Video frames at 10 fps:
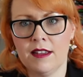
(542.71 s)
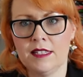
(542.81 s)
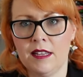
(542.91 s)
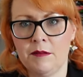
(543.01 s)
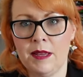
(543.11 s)

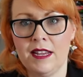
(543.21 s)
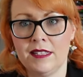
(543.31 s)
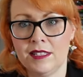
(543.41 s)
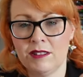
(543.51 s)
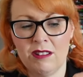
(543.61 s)
gusset
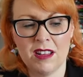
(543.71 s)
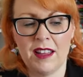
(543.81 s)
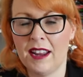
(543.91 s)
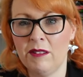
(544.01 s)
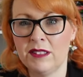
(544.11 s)
piece all
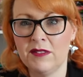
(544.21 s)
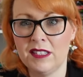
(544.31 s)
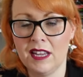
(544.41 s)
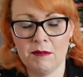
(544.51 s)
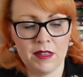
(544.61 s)
cut out of the
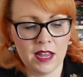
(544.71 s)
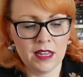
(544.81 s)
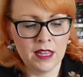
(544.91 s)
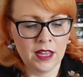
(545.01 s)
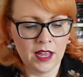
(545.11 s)
same
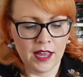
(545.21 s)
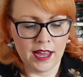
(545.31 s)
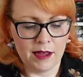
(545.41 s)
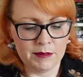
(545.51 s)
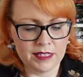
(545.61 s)
thing,
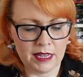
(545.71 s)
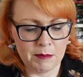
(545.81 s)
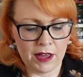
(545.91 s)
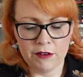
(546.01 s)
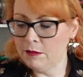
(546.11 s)
the same
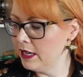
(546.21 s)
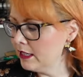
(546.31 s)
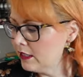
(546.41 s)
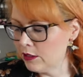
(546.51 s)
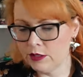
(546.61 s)
pattern
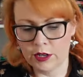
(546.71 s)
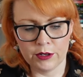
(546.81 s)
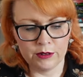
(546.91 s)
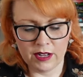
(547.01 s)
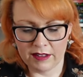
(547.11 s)
piece.
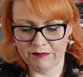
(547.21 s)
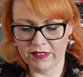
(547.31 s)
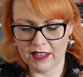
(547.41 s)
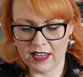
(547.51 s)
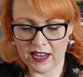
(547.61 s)
So
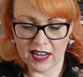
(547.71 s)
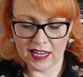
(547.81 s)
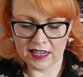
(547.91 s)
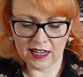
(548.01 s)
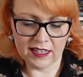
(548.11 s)

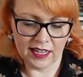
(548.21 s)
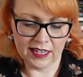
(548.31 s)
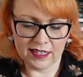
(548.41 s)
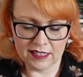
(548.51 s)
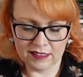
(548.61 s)
yeah, I
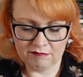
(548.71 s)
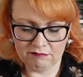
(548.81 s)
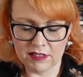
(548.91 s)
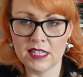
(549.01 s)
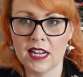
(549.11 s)
like
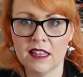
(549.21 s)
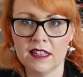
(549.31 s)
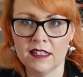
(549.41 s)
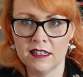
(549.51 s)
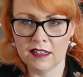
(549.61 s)
to take
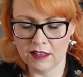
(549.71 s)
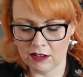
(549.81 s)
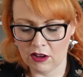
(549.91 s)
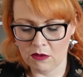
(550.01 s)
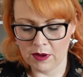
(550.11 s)
the
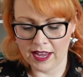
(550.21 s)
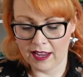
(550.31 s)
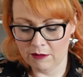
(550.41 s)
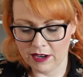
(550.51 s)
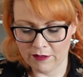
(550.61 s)
long way
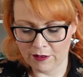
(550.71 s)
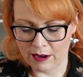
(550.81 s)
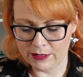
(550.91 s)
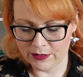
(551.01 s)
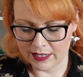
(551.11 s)
whenever
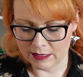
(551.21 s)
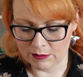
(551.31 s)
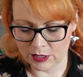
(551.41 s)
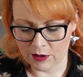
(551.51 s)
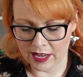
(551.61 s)
I'm doing some
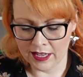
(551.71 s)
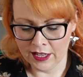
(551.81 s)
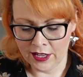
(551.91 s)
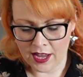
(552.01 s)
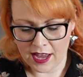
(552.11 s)
sewing.
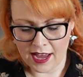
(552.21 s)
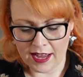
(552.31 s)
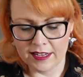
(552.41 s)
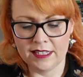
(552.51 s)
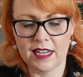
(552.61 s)

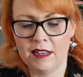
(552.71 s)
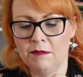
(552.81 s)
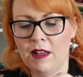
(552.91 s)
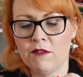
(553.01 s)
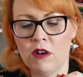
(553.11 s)
And
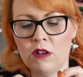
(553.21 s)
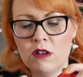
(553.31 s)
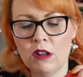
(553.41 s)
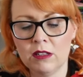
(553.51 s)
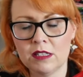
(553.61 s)
I've got
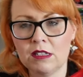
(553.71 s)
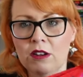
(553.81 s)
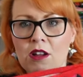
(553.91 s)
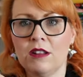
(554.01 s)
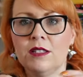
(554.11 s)
lots and
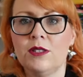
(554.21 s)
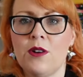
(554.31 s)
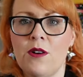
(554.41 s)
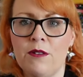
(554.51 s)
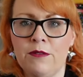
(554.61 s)
lots
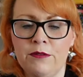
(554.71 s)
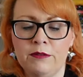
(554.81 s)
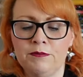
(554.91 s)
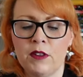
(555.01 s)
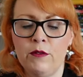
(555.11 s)

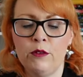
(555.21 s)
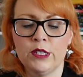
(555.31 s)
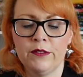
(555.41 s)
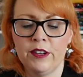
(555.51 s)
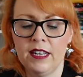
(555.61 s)
of fold
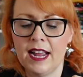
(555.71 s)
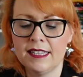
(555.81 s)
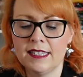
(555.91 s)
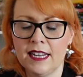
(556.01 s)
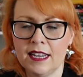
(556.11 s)
over
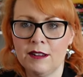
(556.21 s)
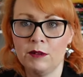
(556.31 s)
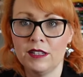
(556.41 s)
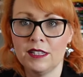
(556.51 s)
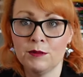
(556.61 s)
elastic,
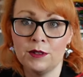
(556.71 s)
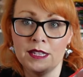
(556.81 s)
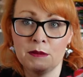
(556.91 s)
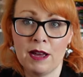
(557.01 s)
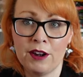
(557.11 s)
which is what
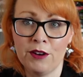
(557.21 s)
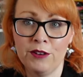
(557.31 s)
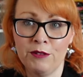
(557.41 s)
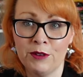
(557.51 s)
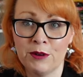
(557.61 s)
this
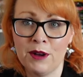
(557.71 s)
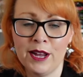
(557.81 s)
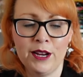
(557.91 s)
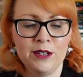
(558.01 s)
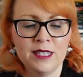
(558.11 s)
pattern
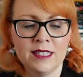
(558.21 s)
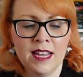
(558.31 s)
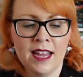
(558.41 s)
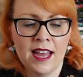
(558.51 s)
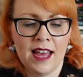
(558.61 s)
requires.
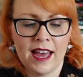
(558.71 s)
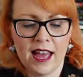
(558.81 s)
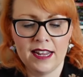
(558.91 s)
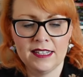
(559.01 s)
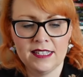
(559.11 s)

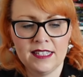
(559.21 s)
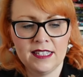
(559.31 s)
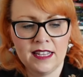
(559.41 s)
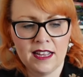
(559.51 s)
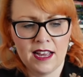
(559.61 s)
And
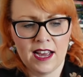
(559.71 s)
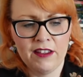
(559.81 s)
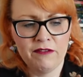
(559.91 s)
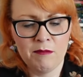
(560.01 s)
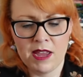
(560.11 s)

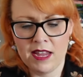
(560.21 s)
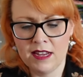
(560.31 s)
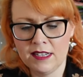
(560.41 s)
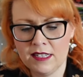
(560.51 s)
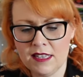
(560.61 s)
I've
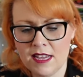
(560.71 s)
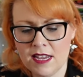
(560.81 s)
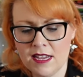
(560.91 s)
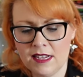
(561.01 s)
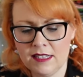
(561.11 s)
made
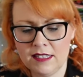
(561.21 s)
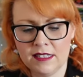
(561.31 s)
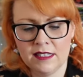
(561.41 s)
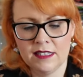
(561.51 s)
these